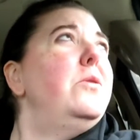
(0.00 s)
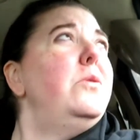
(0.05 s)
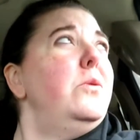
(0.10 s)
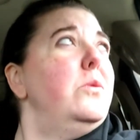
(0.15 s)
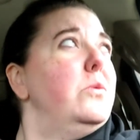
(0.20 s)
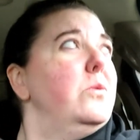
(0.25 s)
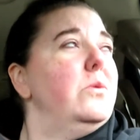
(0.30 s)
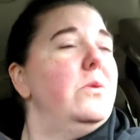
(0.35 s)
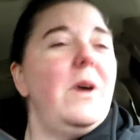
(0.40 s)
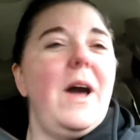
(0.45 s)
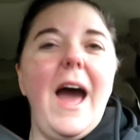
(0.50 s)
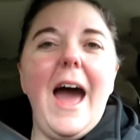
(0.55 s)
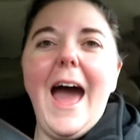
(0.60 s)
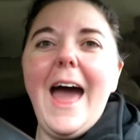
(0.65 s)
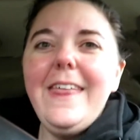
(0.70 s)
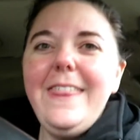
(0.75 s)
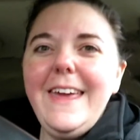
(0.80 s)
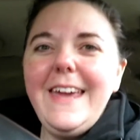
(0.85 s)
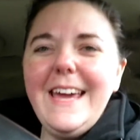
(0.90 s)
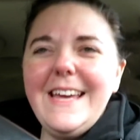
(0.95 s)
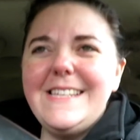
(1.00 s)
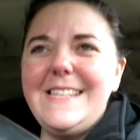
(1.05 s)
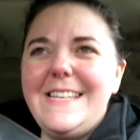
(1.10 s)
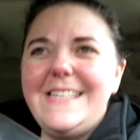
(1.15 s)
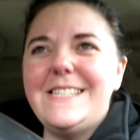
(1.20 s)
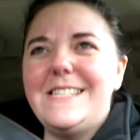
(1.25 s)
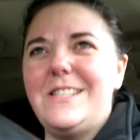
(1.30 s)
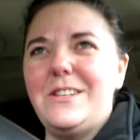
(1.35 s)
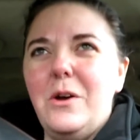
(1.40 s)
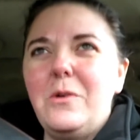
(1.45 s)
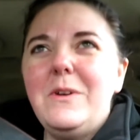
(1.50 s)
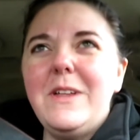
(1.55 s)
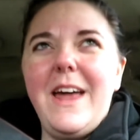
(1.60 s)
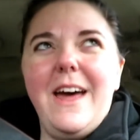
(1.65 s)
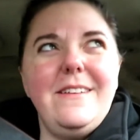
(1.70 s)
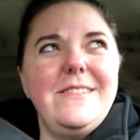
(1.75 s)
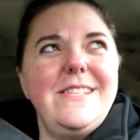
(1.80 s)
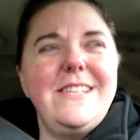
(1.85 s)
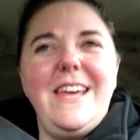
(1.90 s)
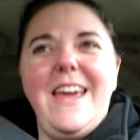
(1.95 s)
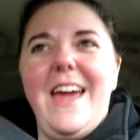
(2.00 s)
oh, I think I see snow clouds